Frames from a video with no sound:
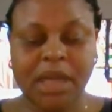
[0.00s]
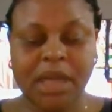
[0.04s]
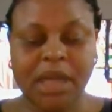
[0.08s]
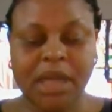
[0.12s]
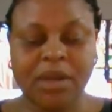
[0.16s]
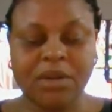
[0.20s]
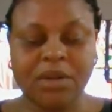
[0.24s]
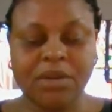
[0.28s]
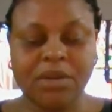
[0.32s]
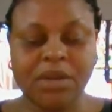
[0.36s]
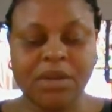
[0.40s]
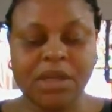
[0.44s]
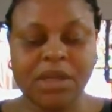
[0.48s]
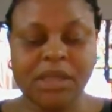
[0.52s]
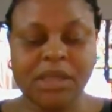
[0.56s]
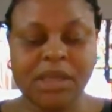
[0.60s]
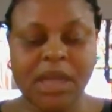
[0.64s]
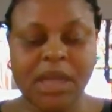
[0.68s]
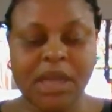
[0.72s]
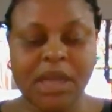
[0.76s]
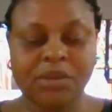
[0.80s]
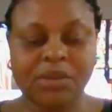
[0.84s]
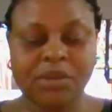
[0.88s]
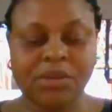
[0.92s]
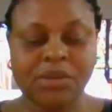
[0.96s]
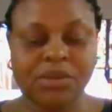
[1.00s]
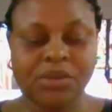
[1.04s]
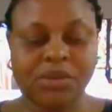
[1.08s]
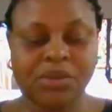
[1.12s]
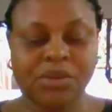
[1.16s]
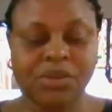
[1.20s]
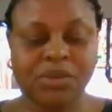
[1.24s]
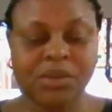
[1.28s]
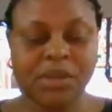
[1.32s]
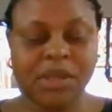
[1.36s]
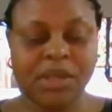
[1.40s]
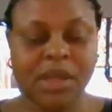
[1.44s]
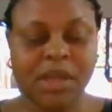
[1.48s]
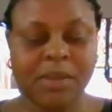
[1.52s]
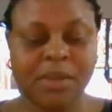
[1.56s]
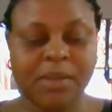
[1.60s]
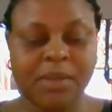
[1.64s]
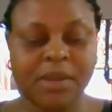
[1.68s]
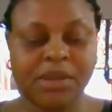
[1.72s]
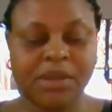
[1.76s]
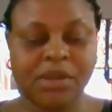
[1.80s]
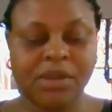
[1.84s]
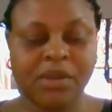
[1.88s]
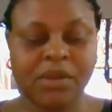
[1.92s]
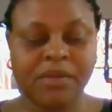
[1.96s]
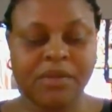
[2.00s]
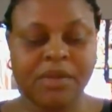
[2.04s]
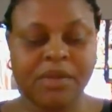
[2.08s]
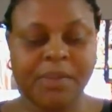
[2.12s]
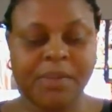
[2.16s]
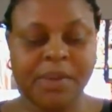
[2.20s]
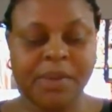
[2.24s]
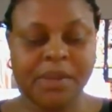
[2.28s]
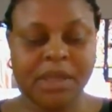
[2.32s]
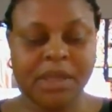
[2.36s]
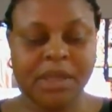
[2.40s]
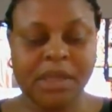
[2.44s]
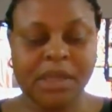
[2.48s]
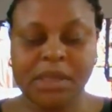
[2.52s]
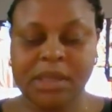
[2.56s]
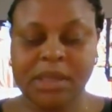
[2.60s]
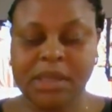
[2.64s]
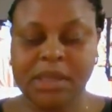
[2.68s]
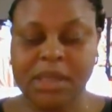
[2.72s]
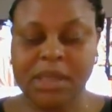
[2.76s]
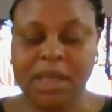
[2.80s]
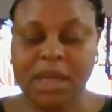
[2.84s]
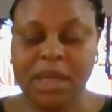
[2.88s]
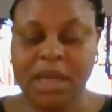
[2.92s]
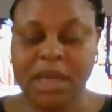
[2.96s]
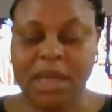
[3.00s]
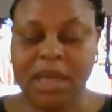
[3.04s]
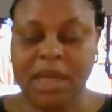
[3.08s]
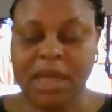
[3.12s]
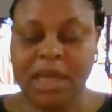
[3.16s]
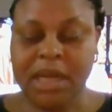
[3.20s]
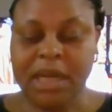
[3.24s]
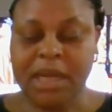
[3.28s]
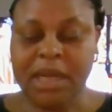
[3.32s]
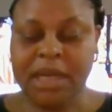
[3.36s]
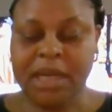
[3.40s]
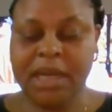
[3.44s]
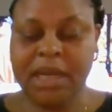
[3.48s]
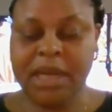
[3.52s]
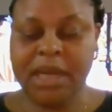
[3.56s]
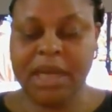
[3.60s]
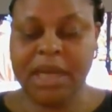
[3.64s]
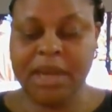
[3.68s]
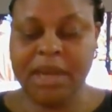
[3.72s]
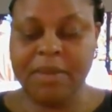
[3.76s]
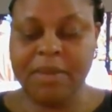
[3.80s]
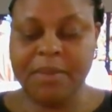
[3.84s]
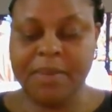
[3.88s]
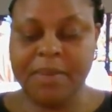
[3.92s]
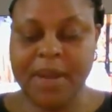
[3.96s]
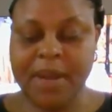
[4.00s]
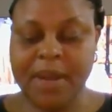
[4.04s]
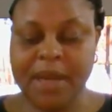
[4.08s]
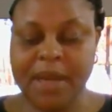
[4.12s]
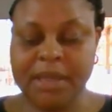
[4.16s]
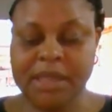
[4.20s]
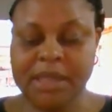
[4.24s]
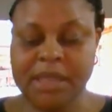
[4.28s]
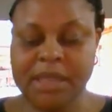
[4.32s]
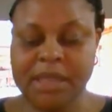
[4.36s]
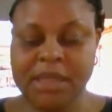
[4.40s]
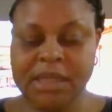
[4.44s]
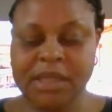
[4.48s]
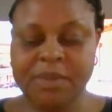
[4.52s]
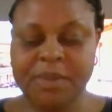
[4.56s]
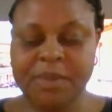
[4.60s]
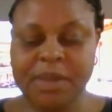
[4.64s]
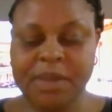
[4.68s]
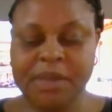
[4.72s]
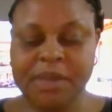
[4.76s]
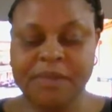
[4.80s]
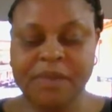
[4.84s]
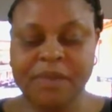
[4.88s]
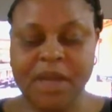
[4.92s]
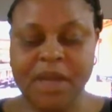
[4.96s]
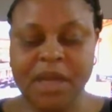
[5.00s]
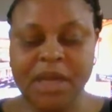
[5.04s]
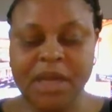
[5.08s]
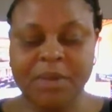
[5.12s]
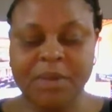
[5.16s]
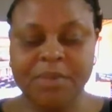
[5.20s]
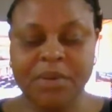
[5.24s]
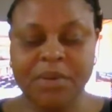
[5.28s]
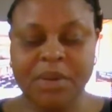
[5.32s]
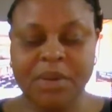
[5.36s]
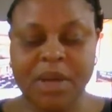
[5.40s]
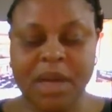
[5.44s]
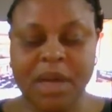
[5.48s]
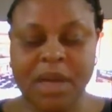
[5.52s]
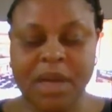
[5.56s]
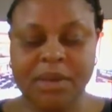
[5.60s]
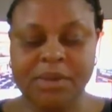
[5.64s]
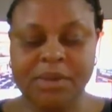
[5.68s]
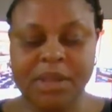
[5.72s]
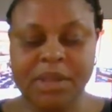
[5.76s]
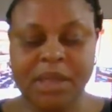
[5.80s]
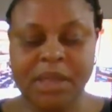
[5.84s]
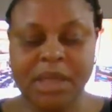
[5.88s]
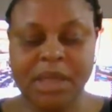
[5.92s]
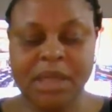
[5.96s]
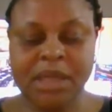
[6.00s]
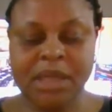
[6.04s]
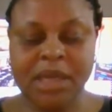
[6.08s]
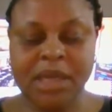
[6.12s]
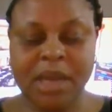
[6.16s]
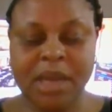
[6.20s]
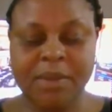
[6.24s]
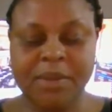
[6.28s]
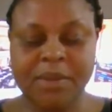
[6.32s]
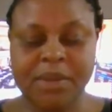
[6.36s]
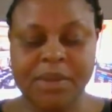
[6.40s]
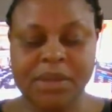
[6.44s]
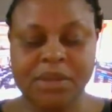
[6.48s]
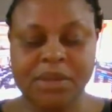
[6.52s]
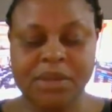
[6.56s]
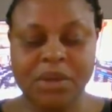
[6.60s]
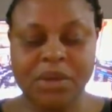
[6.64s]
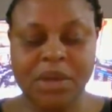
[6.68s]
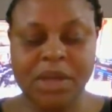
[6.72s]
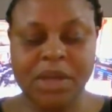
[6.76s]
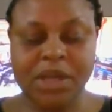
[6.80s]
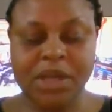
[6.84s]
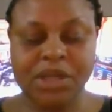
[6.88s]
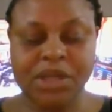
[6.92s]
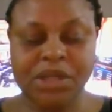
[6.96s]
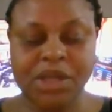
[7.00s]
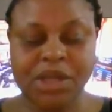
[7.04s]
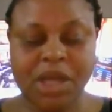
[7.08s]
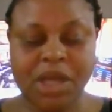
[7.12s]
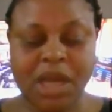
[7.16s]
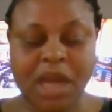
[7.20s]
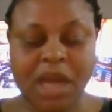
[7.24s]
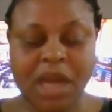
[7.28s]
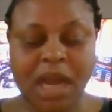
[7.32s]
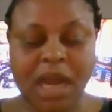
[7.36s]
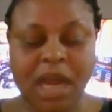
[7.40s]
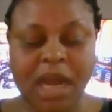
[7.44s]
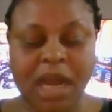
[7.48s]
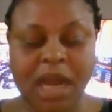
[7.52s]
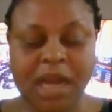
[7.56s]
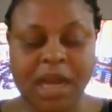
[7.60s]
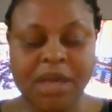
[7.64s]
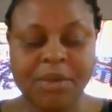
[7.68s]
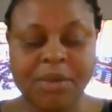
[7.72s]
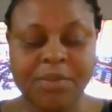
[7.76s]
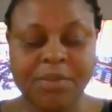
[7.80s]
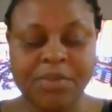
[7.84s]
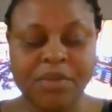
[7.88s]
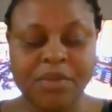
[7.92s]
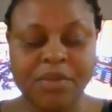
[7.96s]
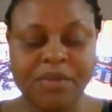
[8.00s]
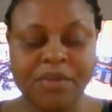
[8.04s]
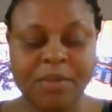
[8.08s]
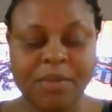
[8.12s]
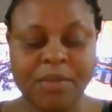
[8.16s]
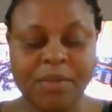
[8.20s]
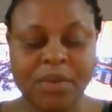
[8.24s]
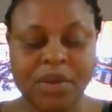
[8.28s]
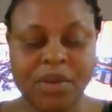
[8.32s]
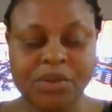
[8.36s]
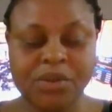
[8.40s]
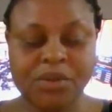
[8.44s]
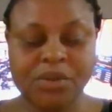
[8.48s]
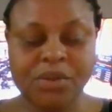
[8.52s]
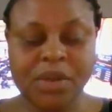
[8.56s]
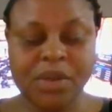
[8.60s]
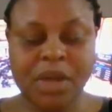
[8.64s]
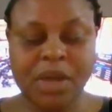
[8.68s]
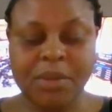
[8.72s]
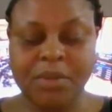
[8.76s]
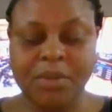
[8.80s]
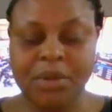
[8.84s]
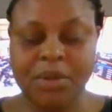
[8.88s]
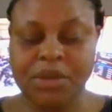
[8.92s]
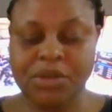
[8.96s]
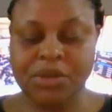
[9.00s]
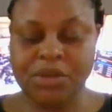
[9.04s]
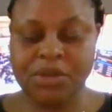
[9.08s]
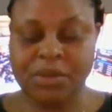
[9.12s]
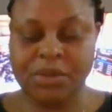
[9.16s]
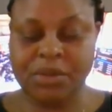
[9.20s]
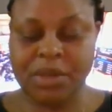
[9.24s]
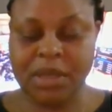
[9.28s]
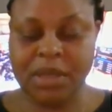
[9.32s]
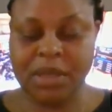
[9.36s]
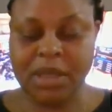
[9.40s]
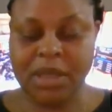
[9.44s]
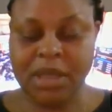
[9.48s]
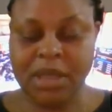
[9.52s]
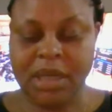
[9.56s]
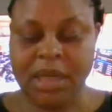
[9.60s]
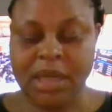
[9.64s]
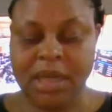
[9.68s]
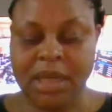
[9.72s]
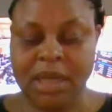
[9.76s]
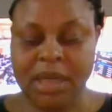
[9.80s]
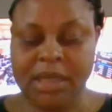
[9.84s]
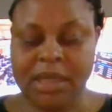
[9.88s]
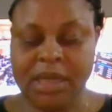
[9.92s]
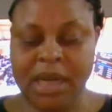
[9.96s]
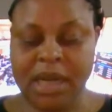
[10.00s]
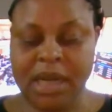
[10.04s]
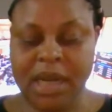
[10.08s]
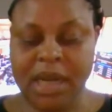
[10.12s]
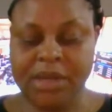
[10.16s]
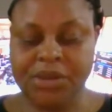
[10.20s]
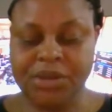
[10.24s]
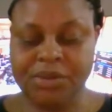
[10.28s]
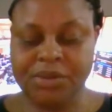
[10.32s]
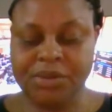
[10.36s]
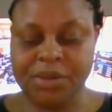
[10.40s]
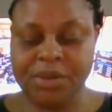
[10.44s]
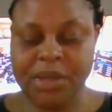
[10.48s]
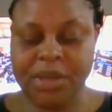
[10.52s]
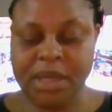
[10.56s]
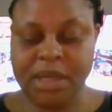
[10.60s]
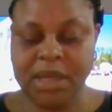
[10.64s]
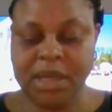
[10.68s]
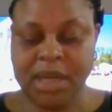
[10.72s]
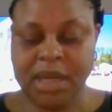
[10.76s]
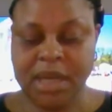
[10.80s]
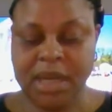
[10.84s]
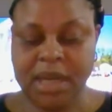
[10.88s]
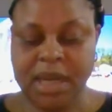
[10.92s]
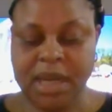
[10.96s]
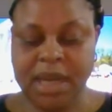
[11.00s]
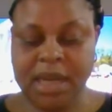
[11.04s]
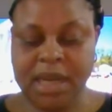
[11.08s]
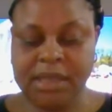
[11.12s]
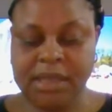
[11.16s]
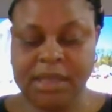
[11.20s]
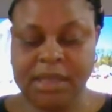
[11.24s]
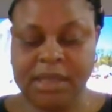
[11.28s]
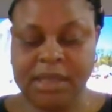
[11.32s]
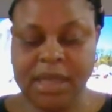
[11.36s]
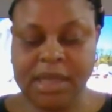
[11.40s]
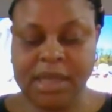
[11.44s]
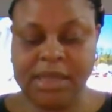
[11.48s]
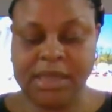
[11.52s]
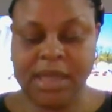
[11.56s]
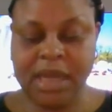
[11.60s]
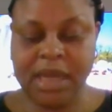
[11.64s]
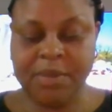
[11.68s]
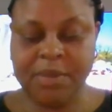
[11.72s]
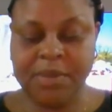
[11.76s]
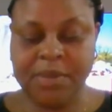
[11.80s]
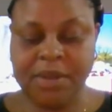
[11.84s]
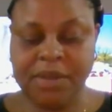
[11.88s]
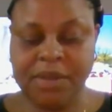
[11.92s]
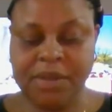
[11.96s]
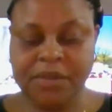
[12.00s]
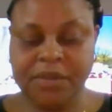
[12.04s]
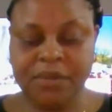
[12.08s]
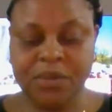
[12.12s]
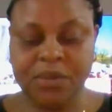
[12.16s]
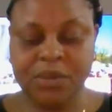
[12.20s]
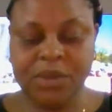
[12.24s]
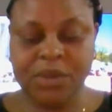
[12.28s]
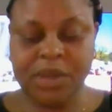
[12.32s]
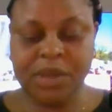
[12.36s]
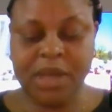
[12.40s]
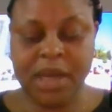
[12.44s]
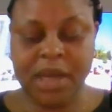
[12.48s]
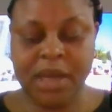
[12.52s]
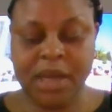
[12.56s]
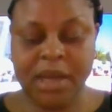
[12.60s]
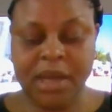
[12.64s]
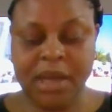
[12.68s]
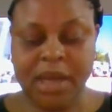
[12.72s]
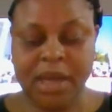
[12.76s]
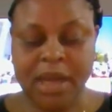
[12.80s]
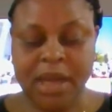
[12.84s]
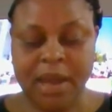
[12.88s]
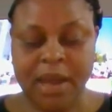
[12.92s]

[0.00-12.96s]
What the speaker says: including psychosocial stability of the patient. The impact is specifically pronounced in diabetes knowledge and improving blood sugar monitoring, dietary, exercise habit, food care,